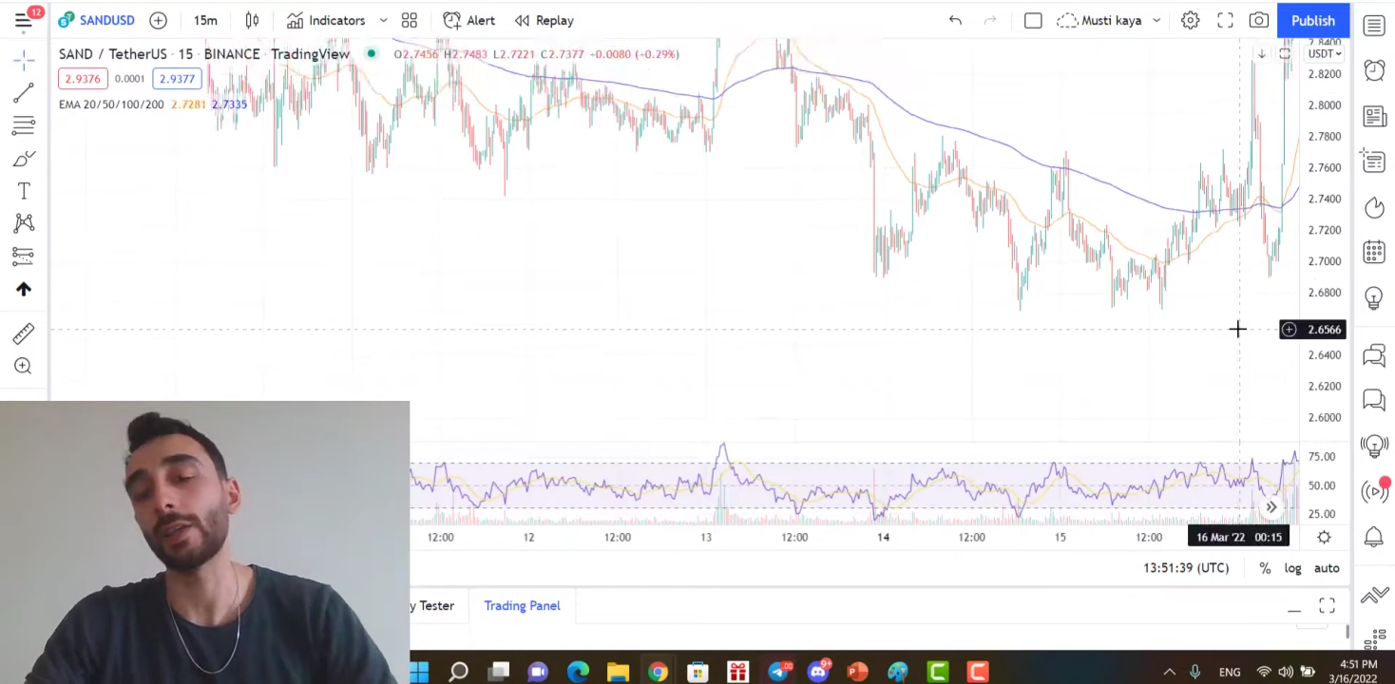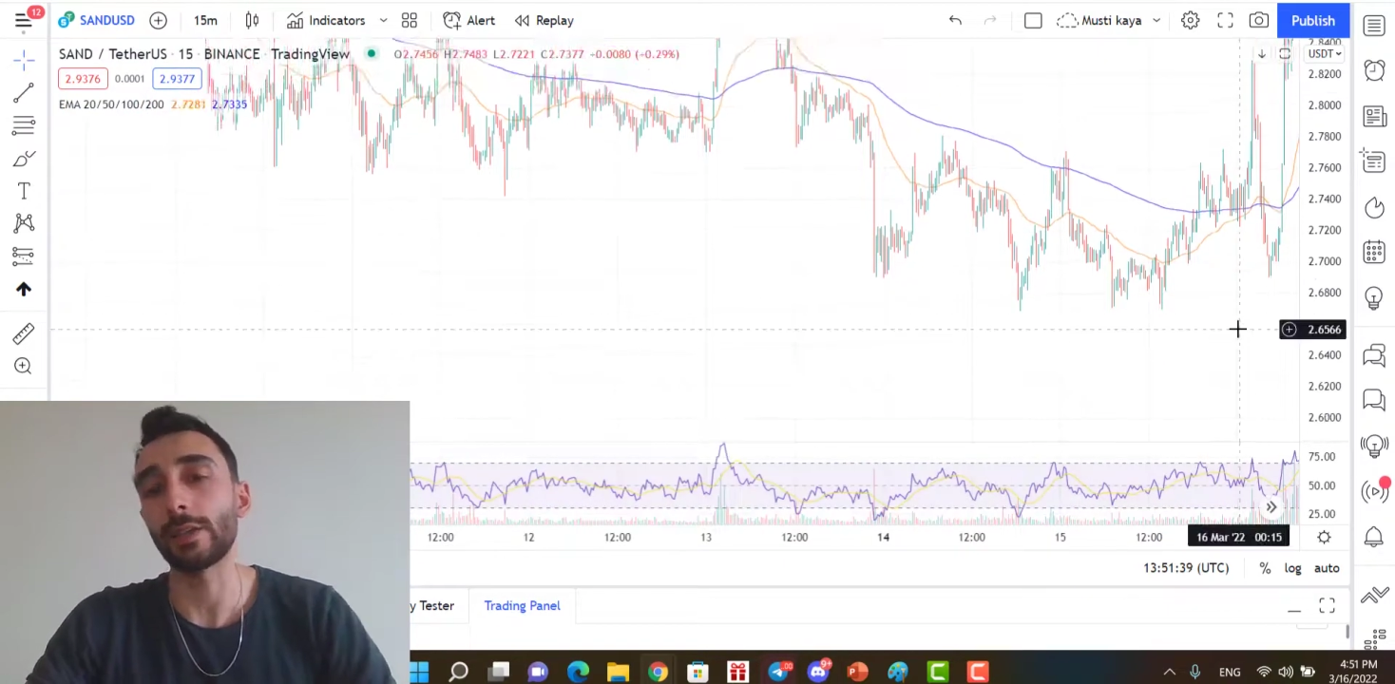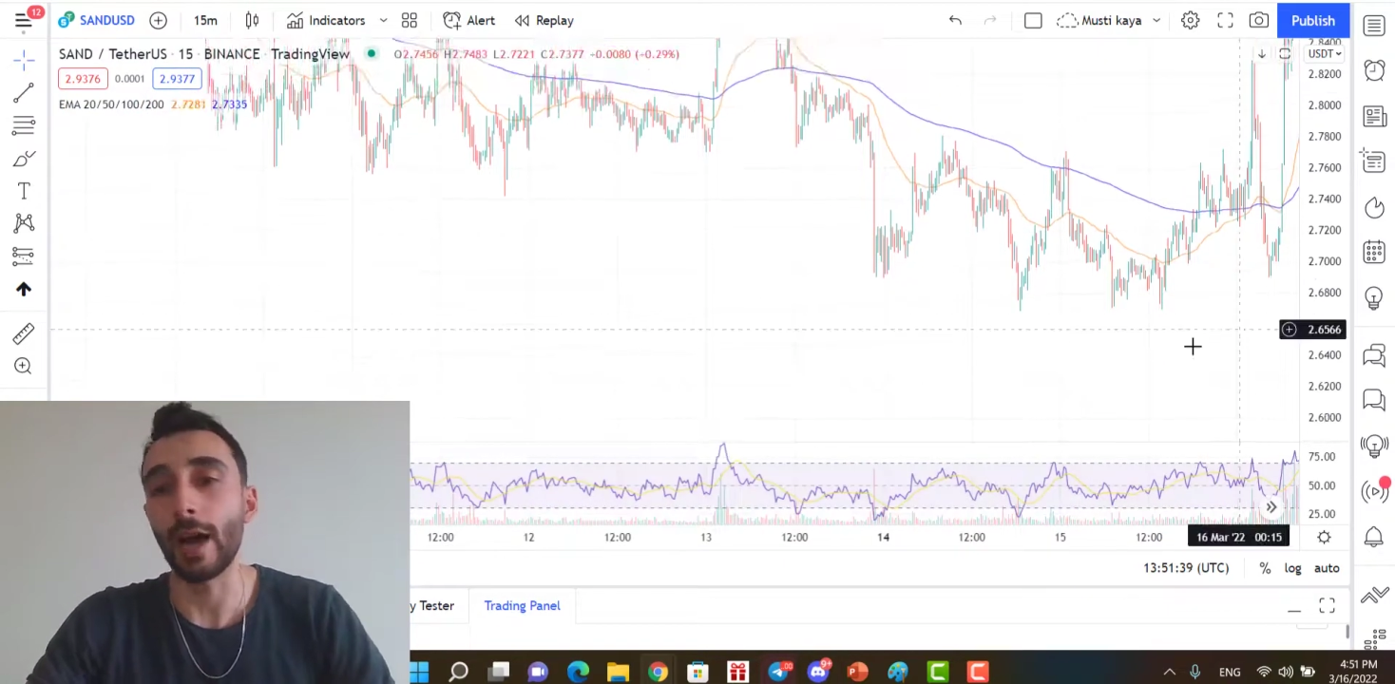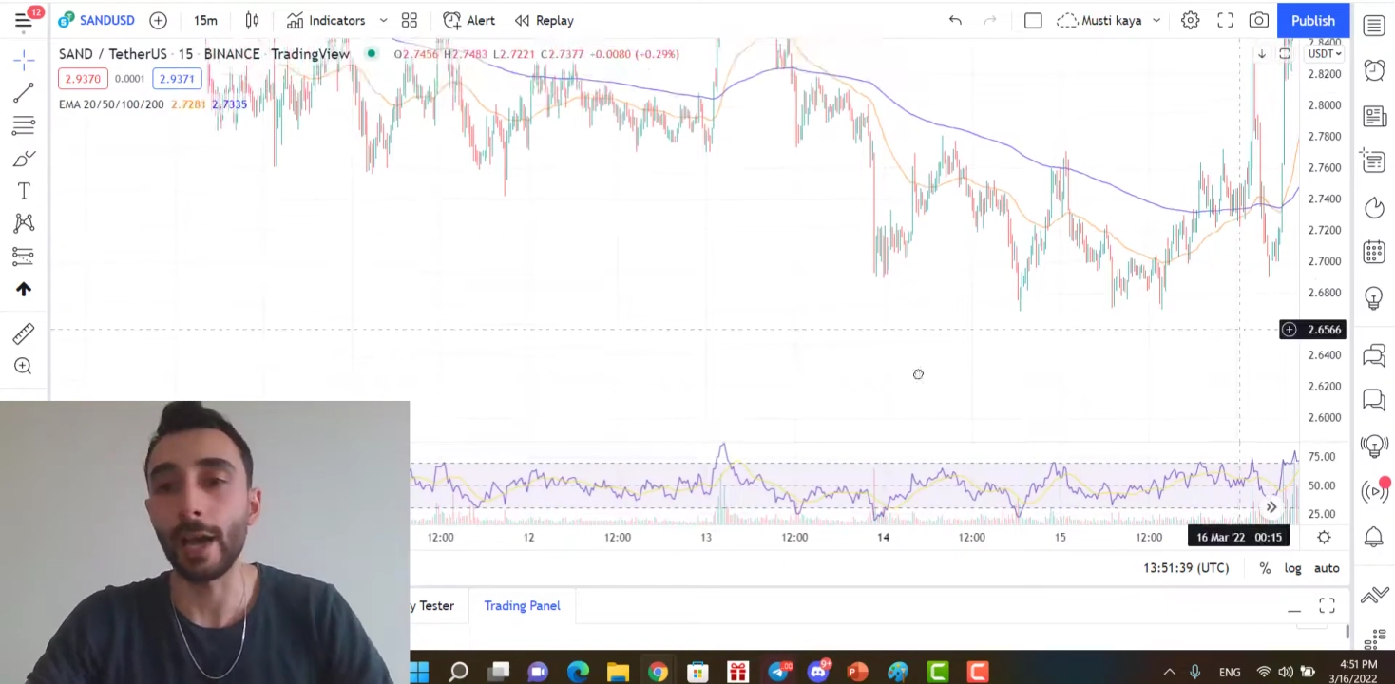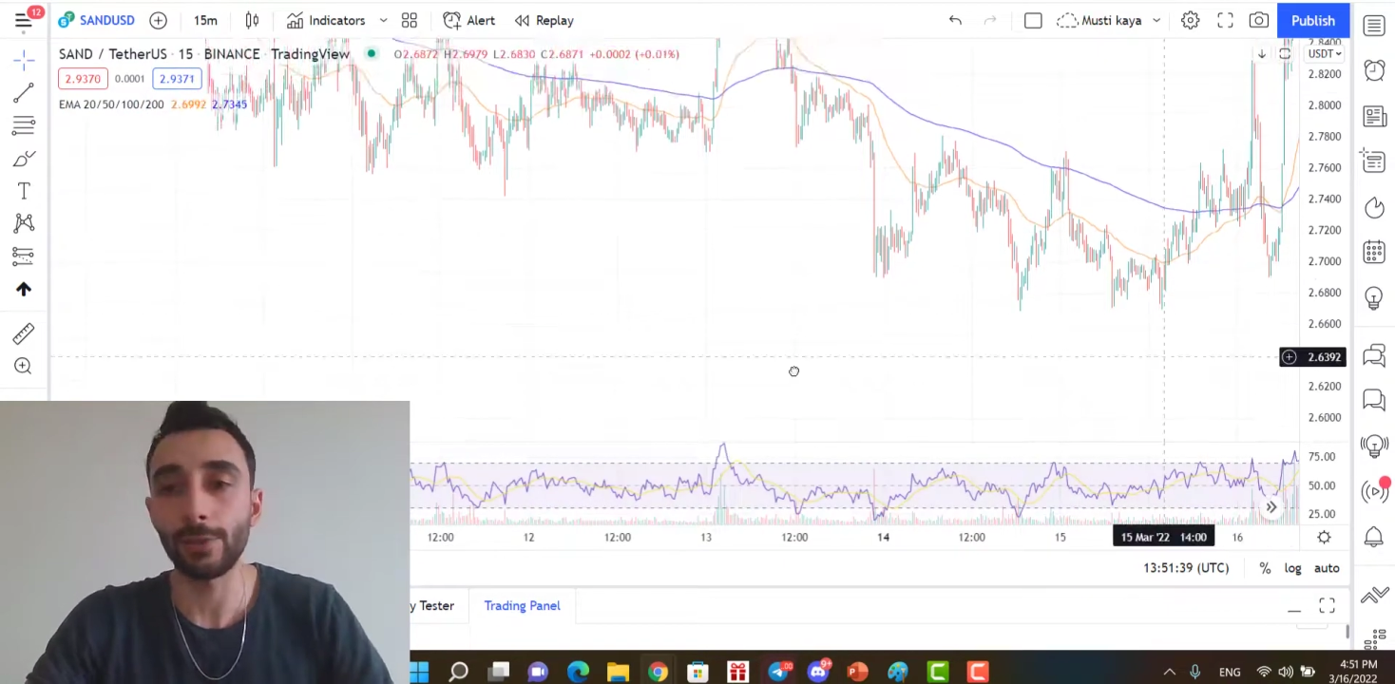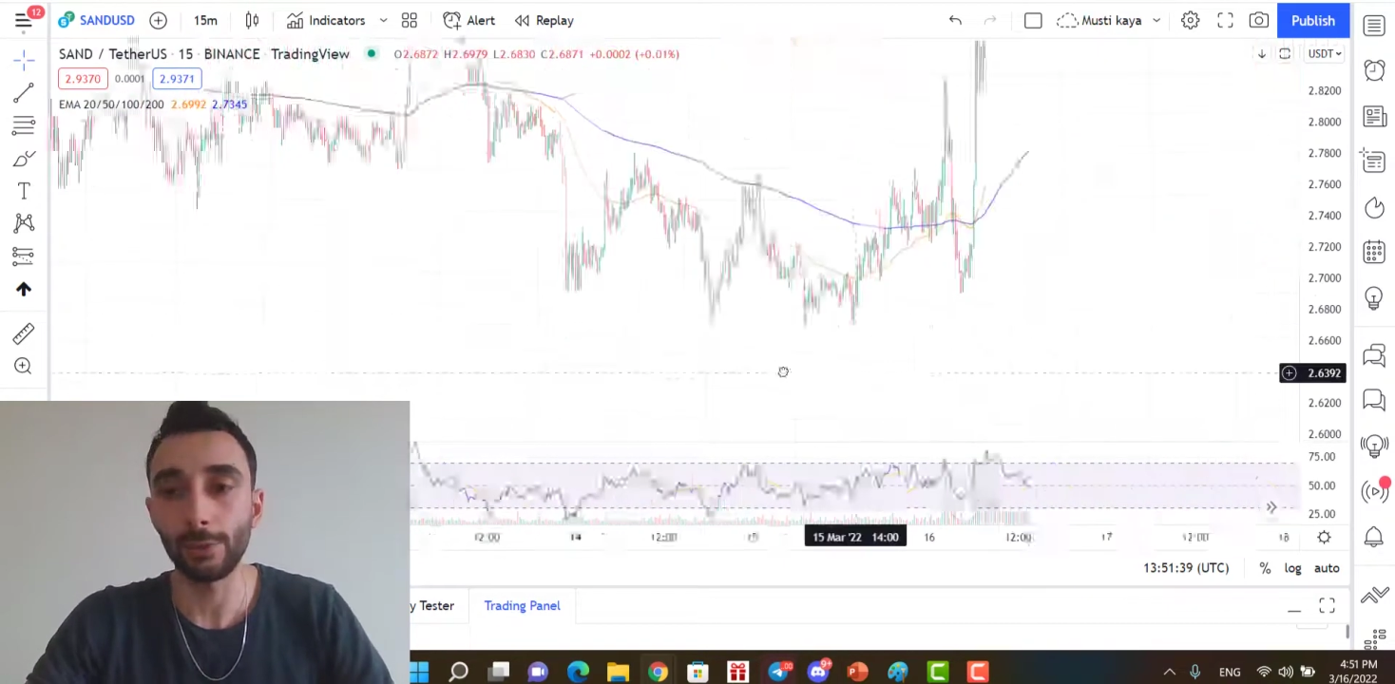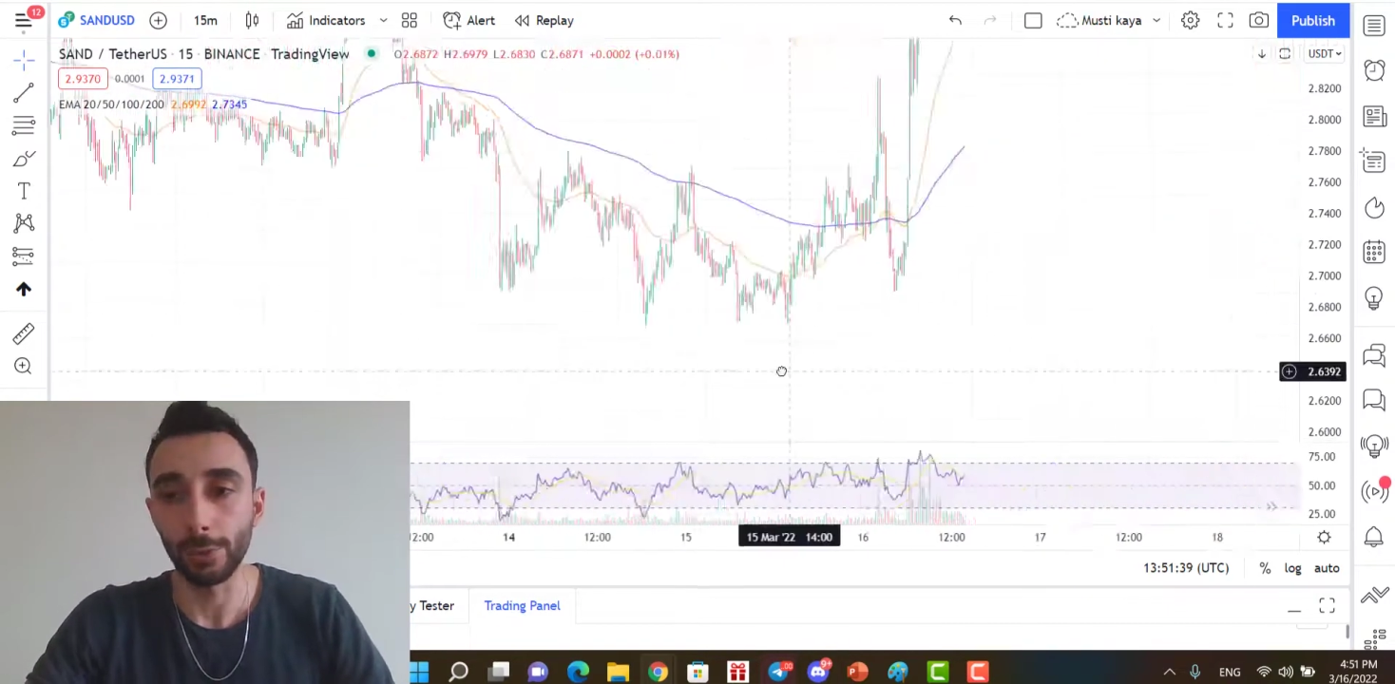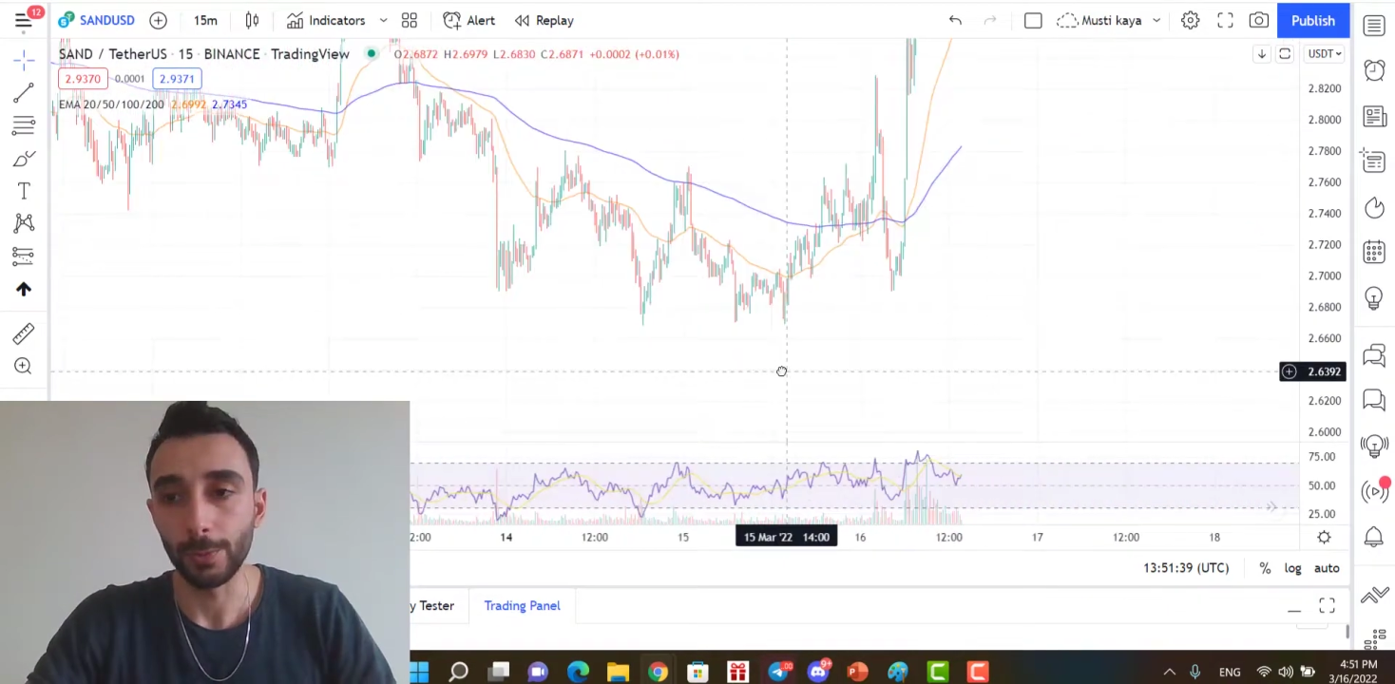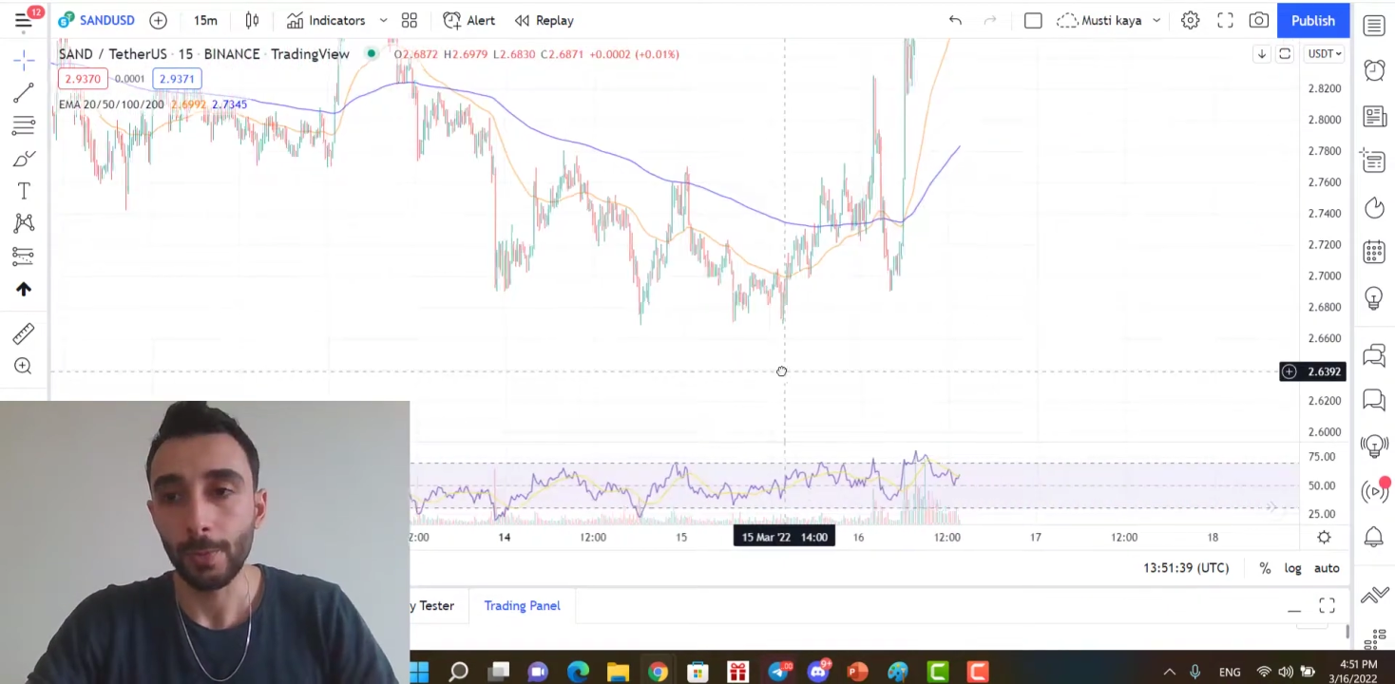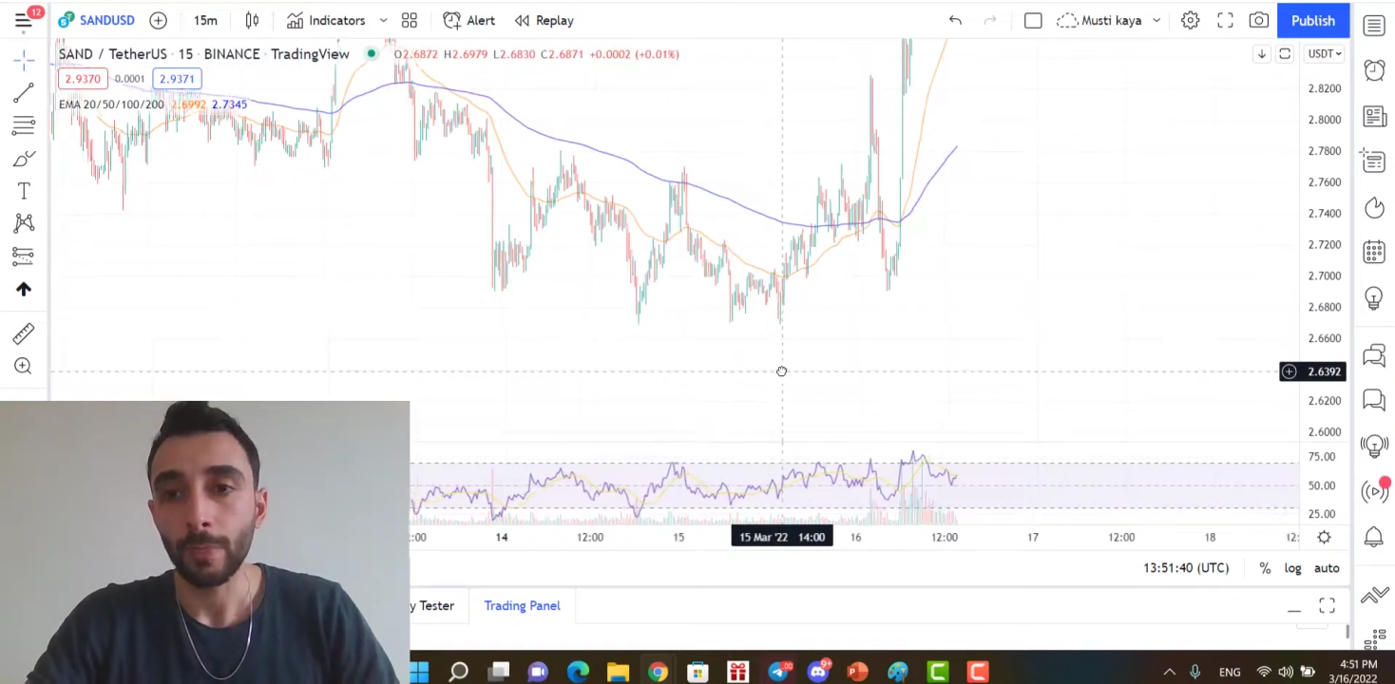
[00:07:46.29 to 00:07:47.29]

that I do.